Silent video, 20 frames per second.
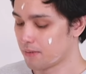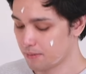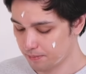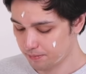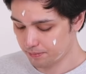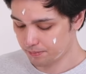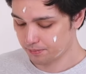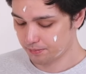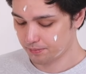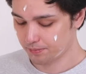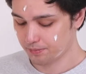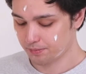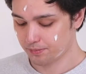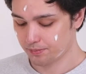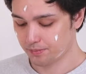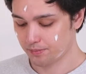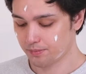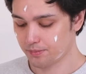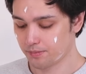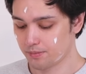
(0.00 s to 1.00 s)

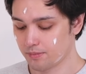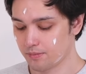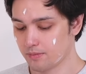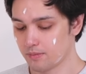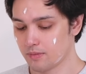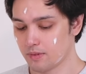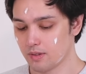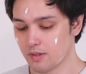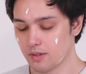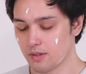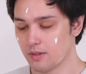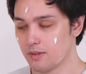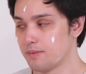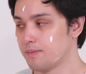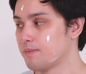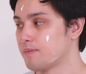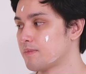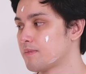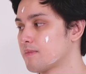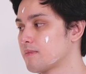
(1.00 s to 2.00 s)

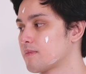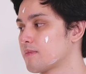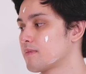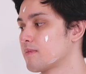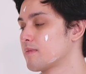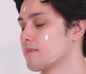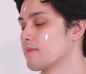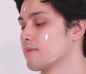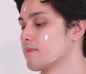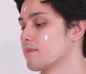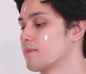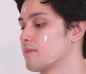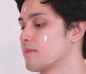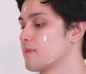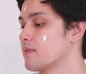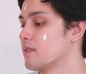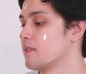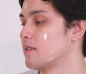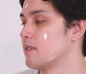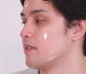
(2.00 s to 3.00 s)

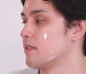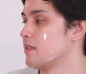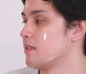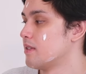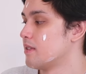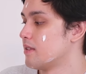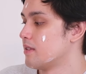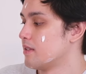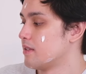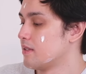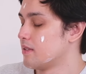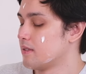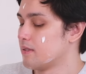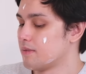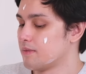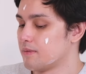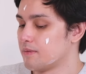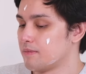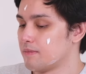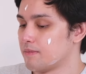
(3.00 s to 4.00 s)

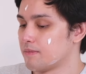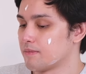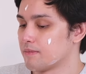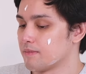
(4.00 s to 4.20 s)
(silent)